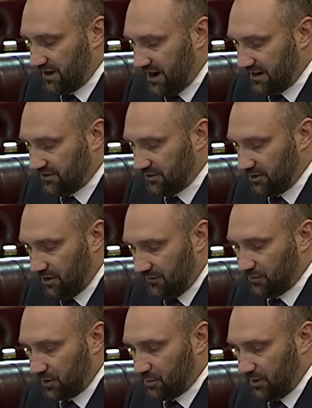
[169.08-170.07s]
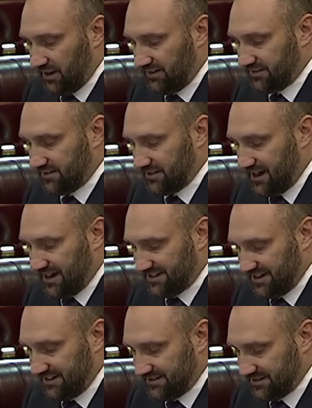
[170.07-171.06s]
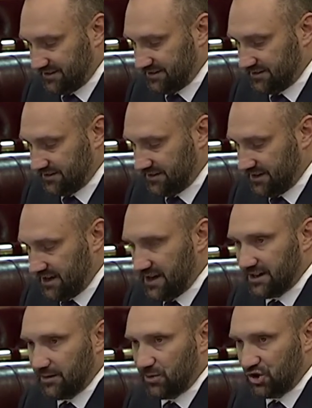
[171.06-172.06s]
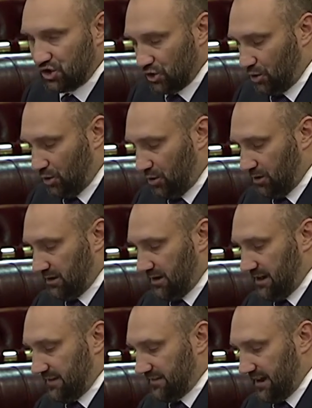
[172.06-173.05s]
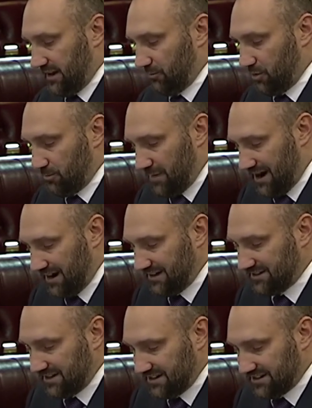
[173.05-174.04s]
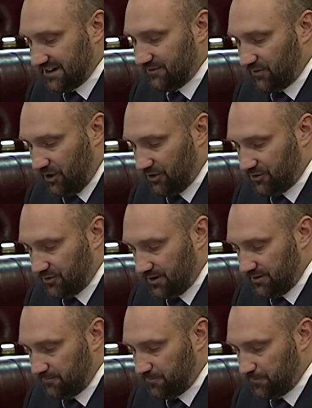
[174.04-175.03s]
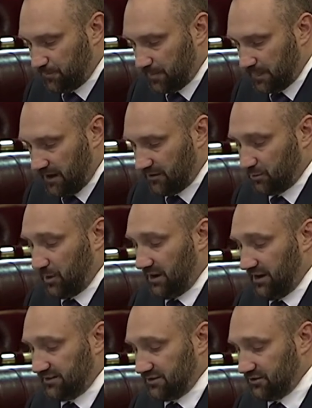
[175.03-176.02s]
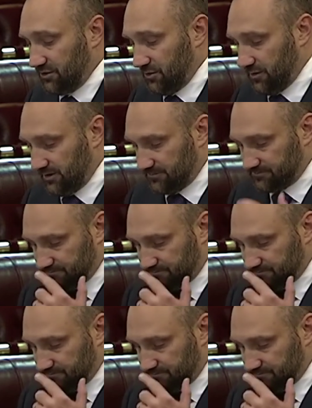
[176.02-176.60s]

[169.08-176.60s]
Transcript: nature of requests are tested to be sure that it remains indeed voluntary as well as enduring.